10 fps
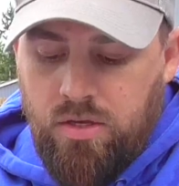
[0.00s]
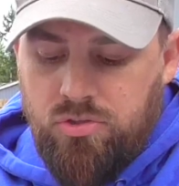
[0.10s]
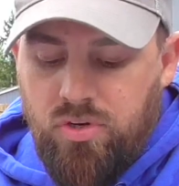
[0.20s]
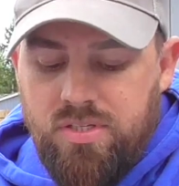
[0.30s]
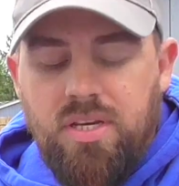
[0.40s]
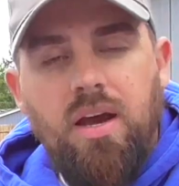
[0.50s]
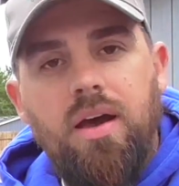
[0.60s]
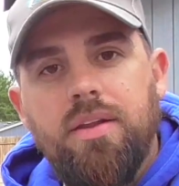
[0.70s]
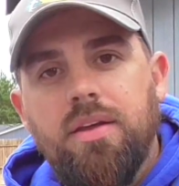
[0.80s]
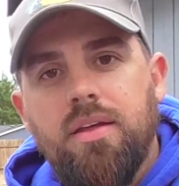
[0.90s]
trust
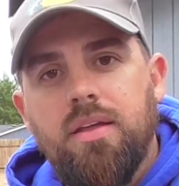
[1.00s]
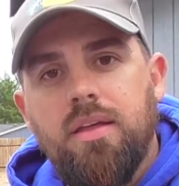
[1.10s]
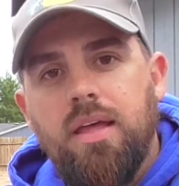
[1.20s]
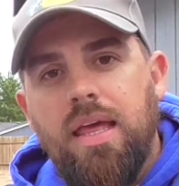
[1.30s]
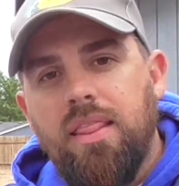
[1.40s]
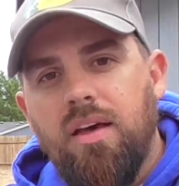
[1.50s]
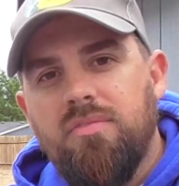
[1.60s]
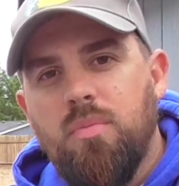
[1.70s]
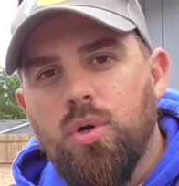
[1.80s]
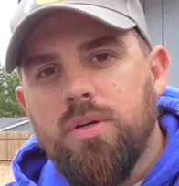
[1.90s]
God, and
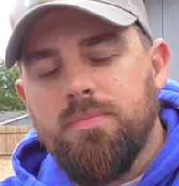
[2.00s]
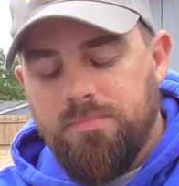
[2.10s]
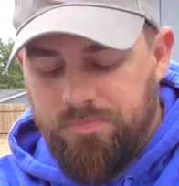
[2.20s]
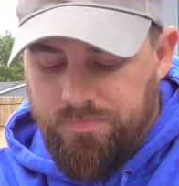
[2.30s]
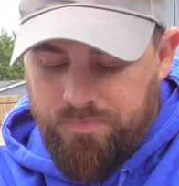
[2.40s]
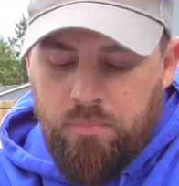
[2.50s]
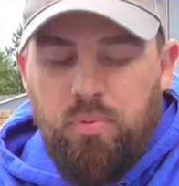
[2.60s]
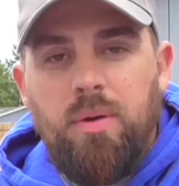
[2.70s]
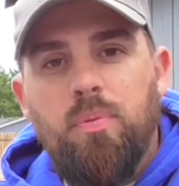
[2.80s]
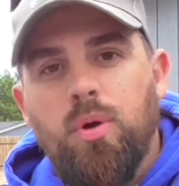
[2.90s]
love more.
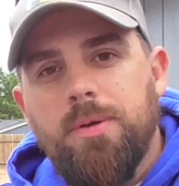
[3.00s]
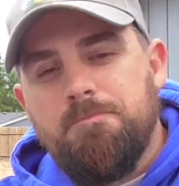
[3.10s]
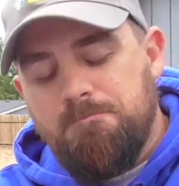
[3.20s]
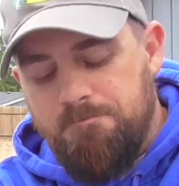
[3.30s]
Prayer point.